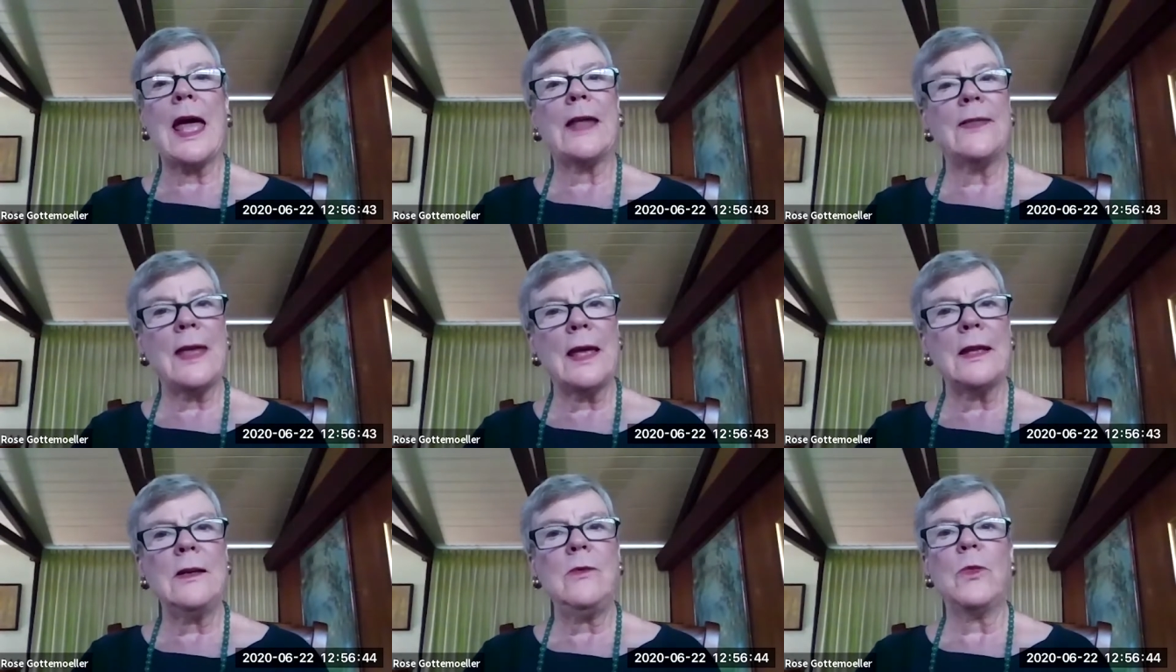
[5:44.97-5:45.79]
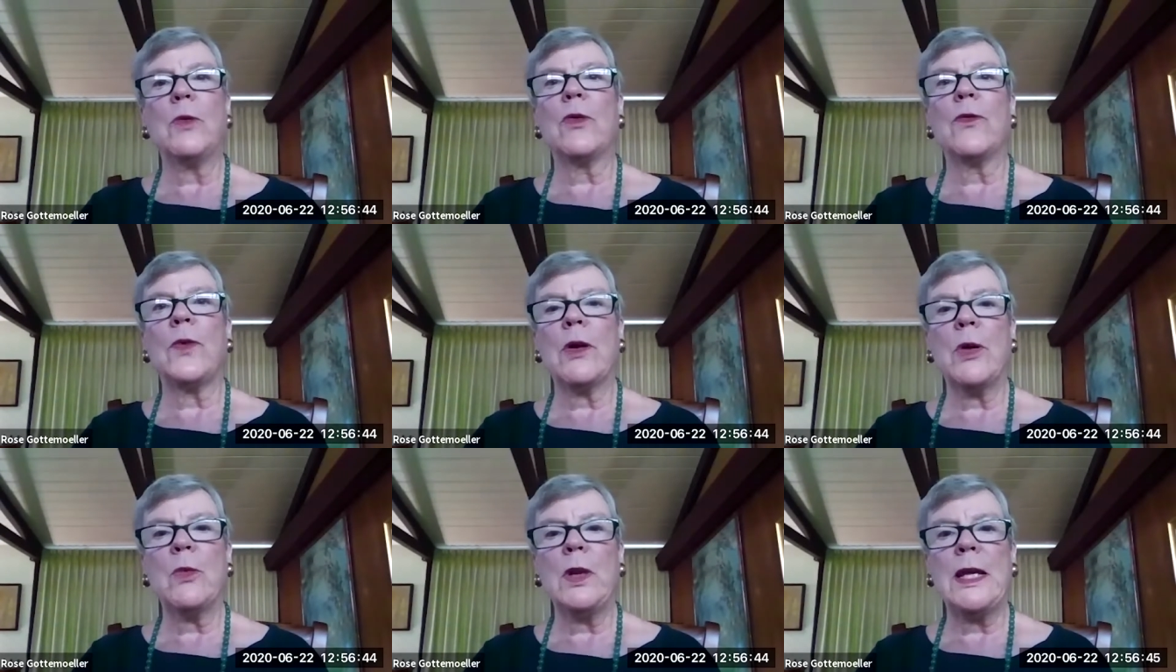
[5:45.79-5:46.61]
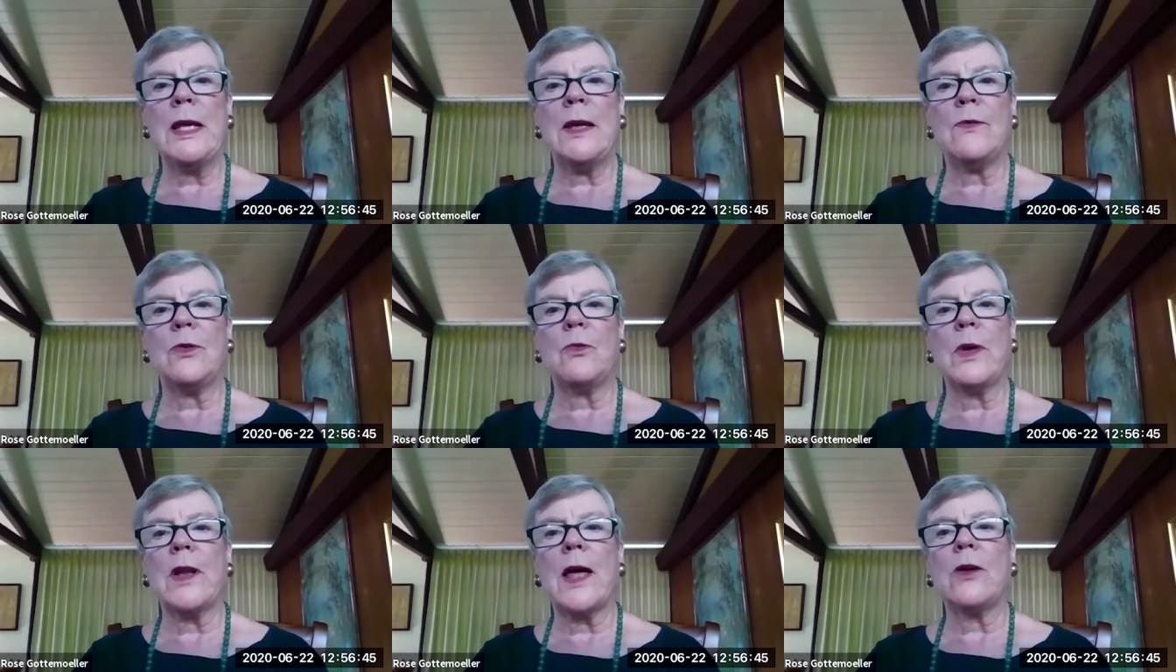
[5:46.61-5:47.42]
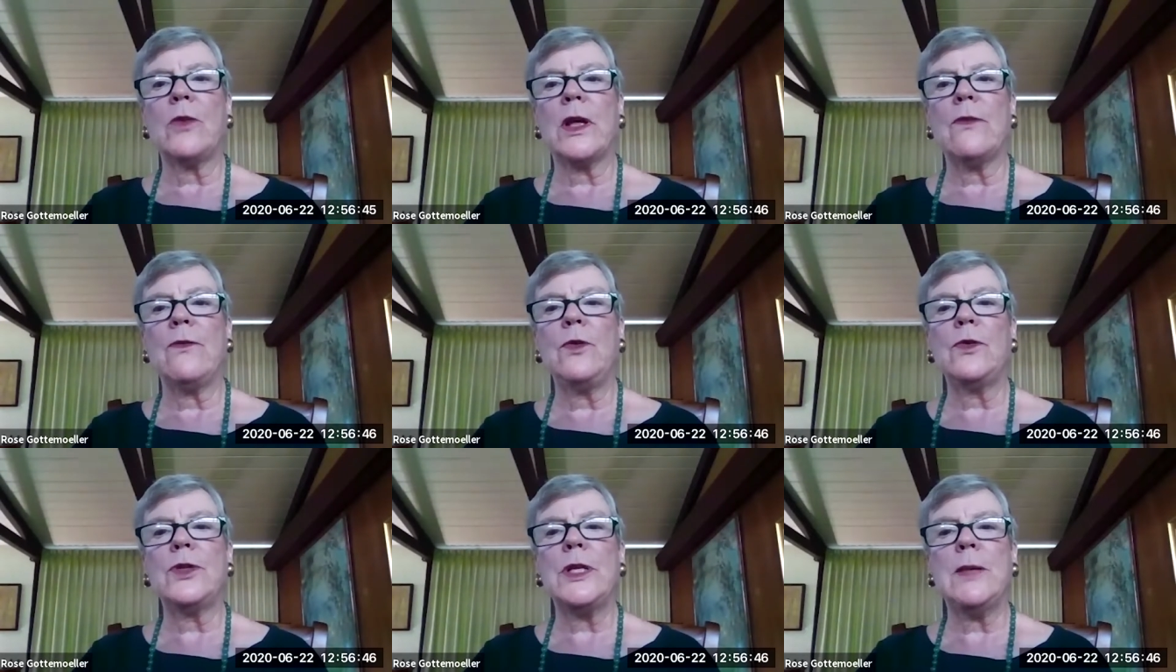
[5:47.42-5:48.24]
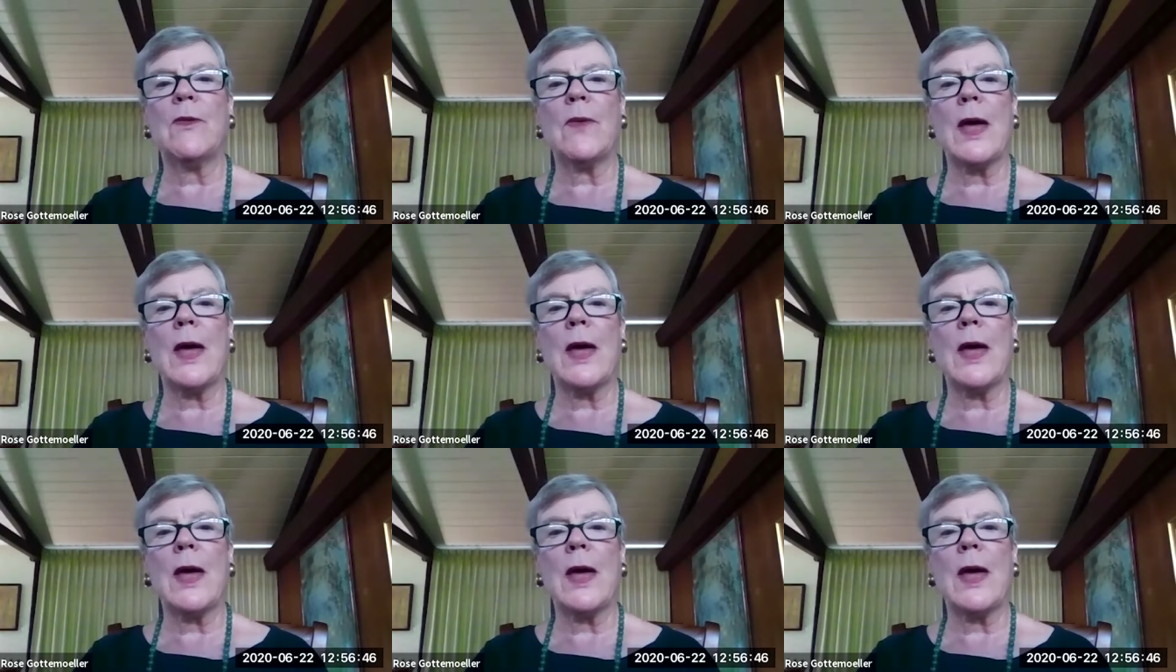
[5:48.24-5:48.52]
And then we were very relieved when not only a full team of